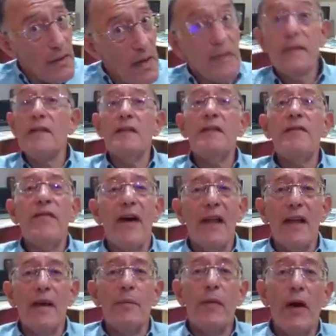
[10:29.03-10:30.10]
to
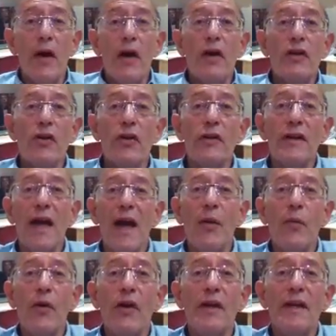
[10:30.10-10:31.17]
develop your
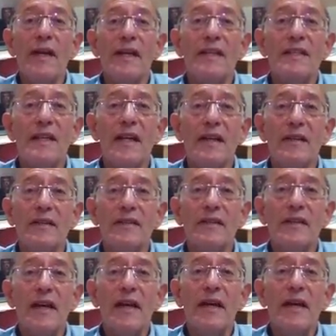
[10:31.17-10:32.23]
networking skills.